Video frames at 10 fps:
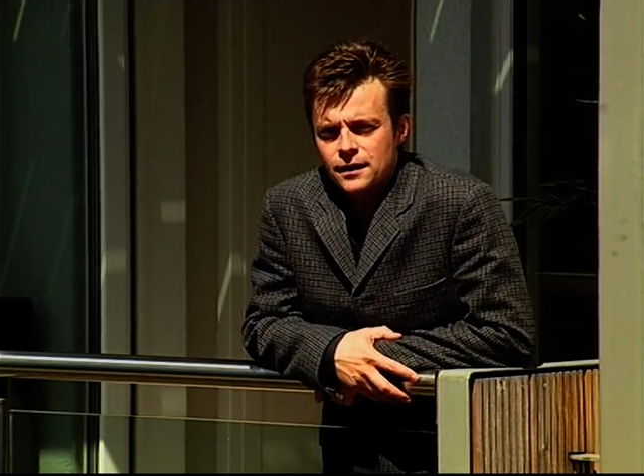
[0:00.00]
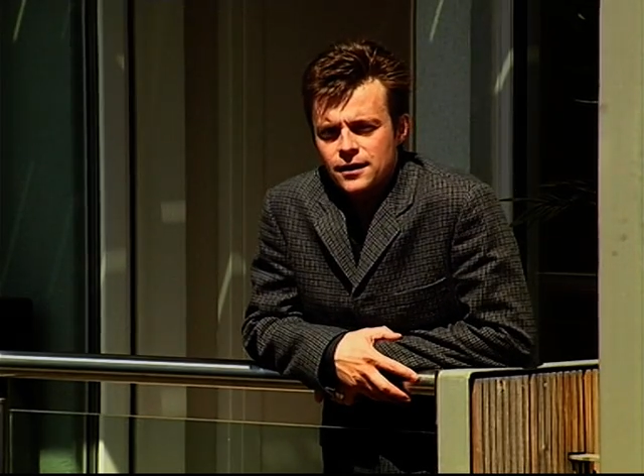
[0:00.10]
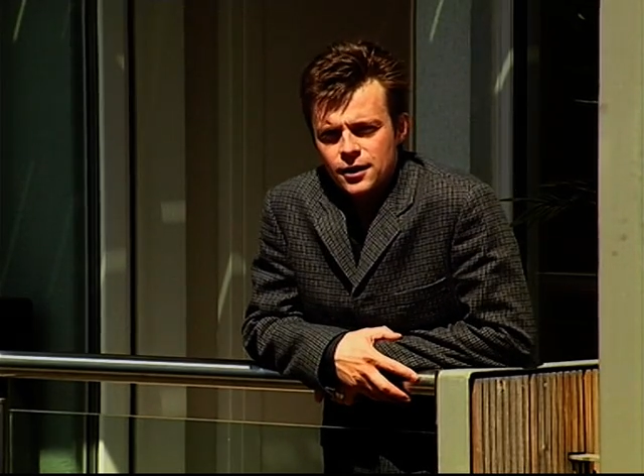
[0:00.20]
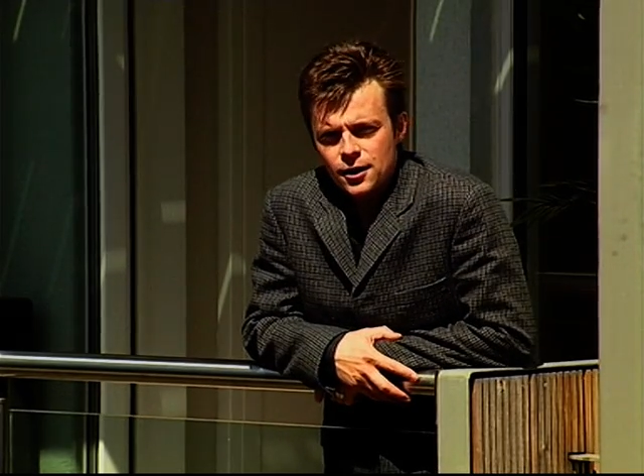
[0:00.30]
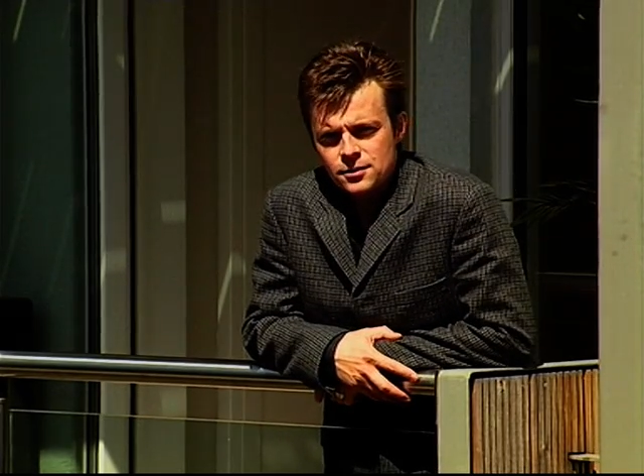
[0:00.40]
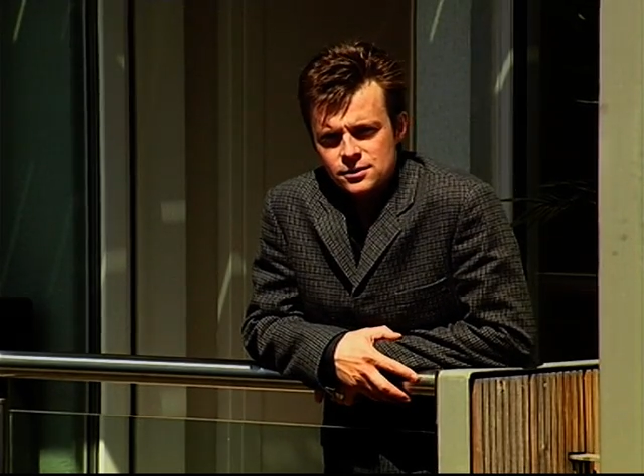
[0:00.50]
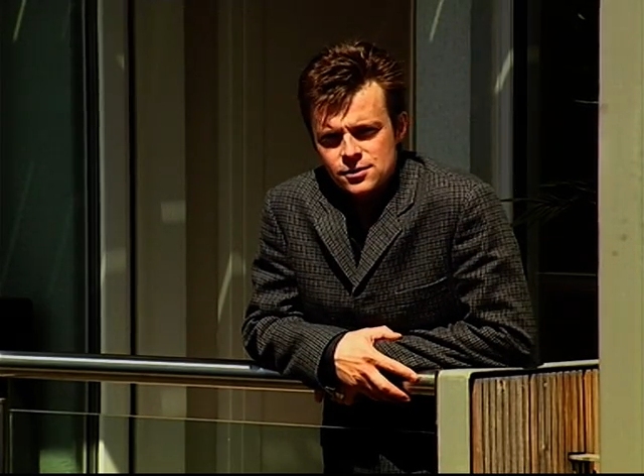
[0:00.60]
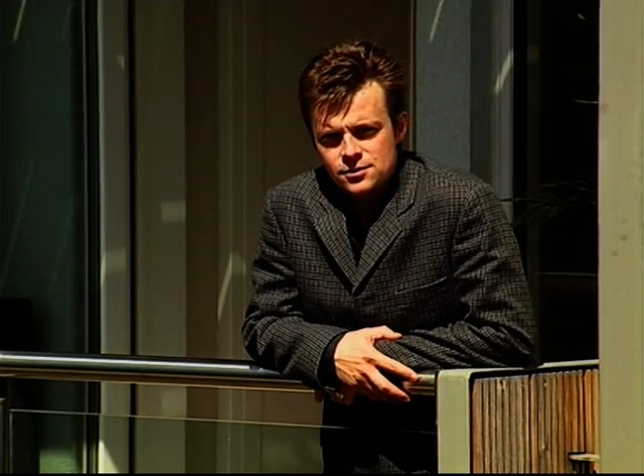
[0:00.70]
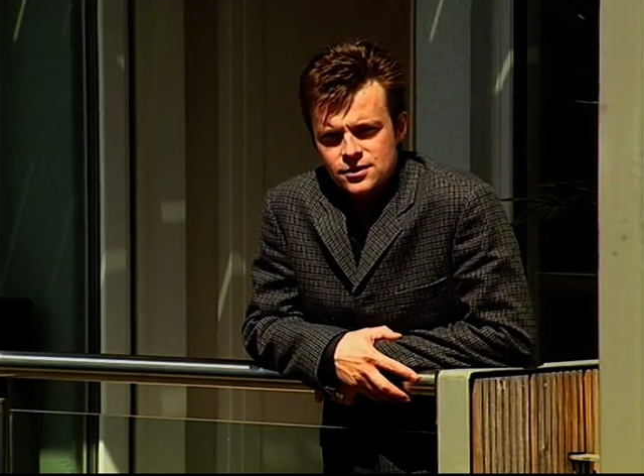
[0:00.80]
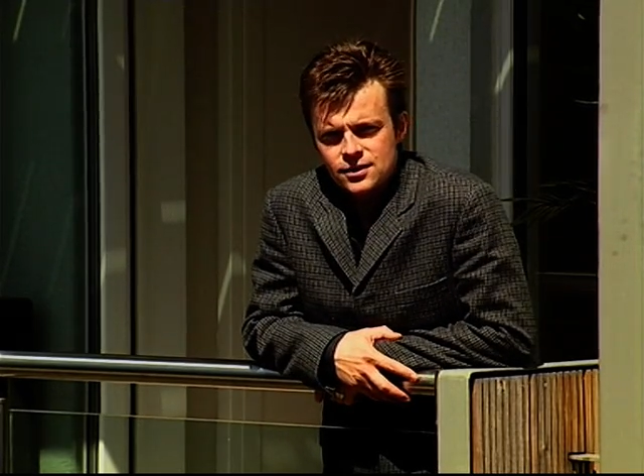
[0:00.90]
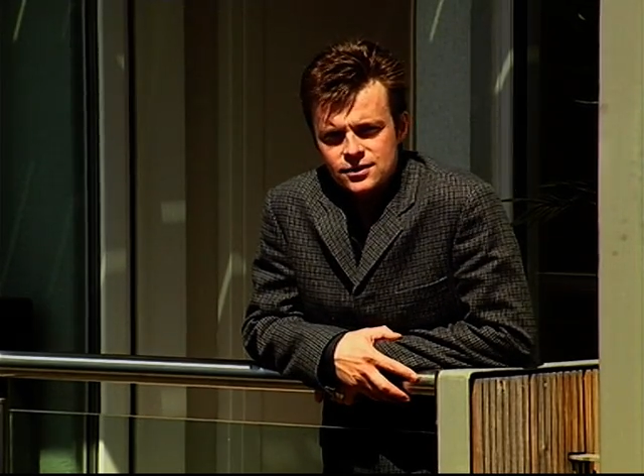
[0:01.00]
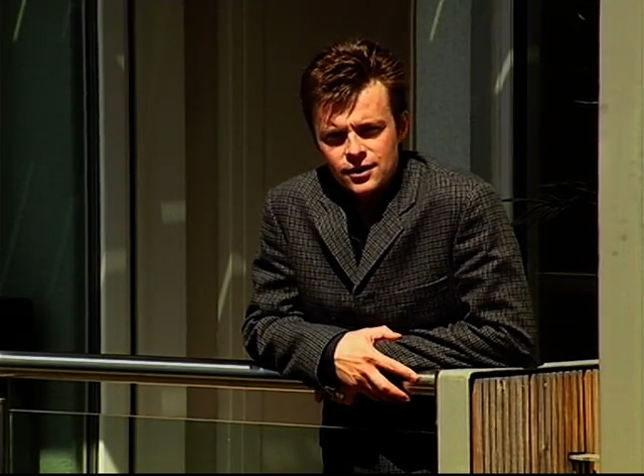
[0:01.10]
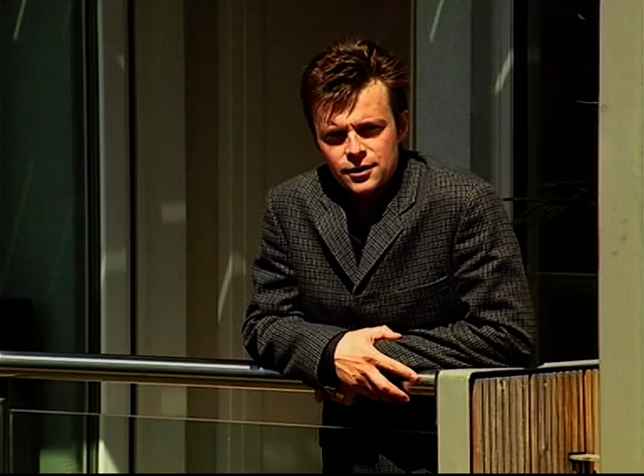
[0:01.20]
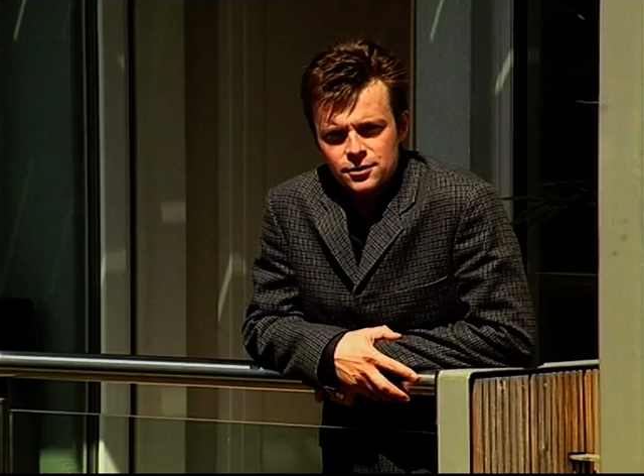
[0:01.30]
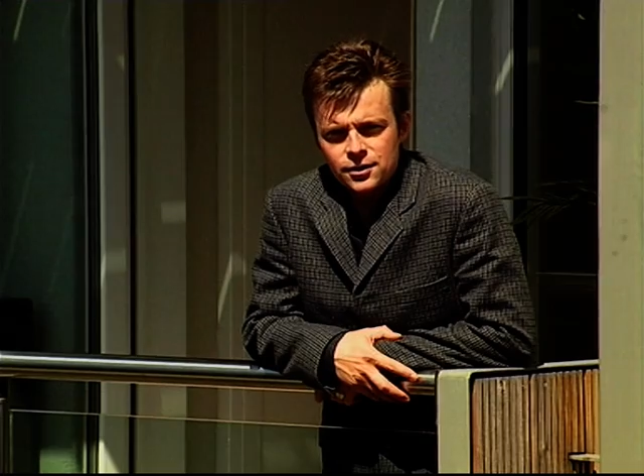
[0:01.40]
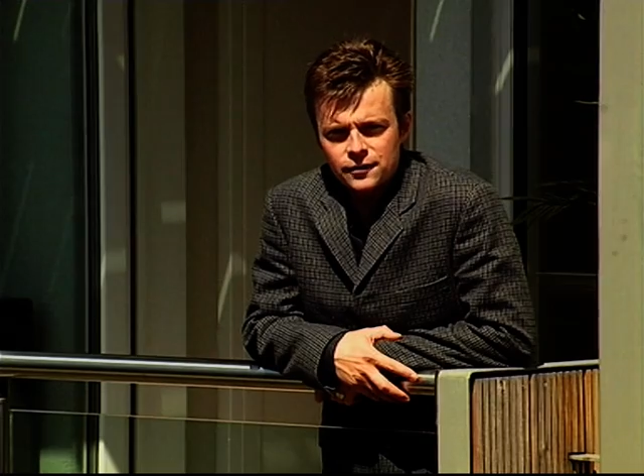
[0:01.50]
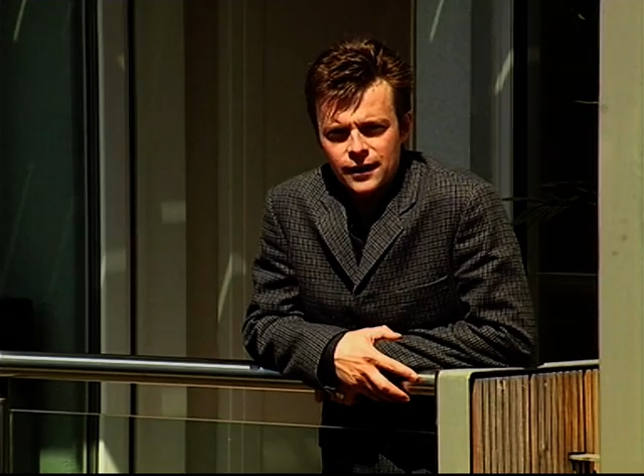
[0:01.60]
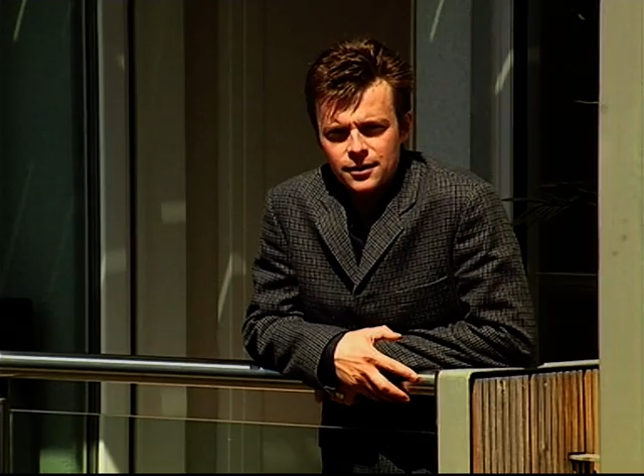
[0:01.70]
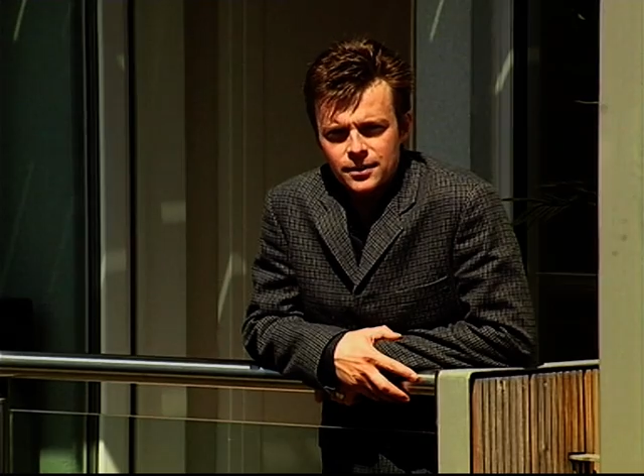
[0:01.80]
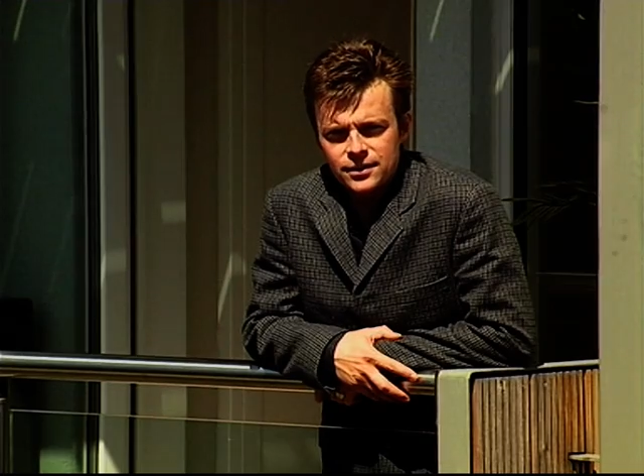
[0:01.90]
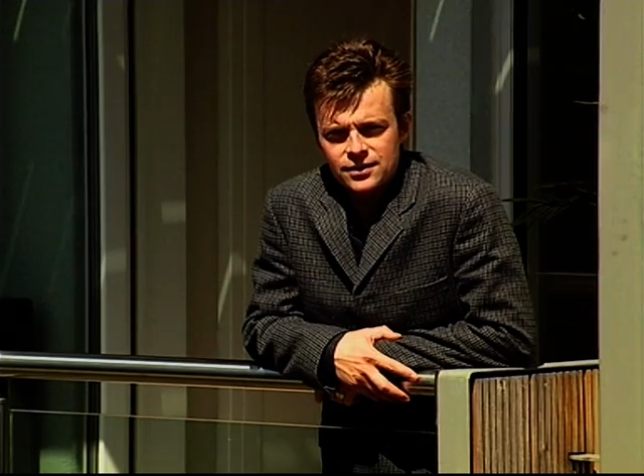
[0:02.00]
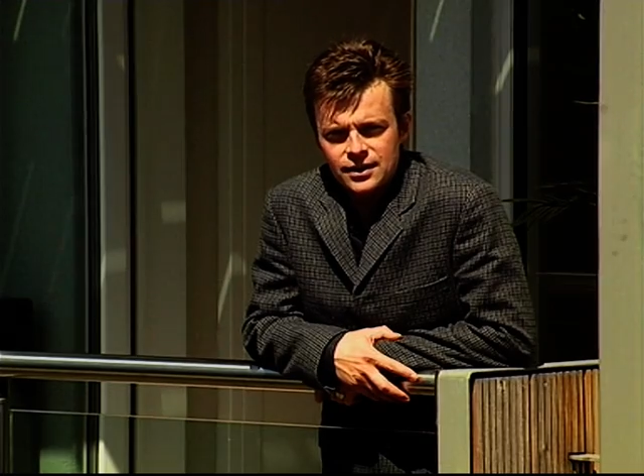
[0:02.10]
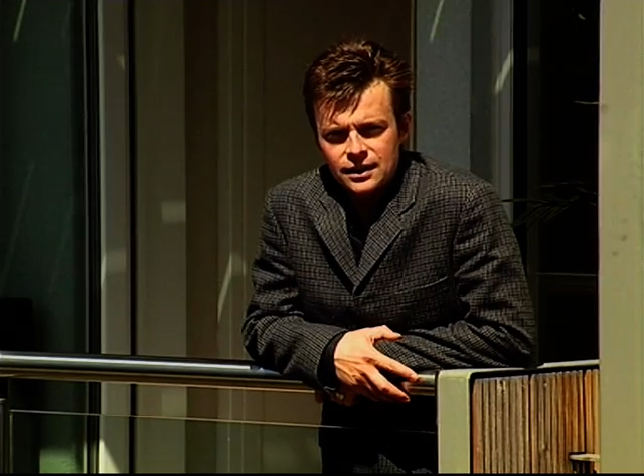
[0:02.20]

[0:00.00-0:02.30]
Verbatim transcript: the code is used to design your development.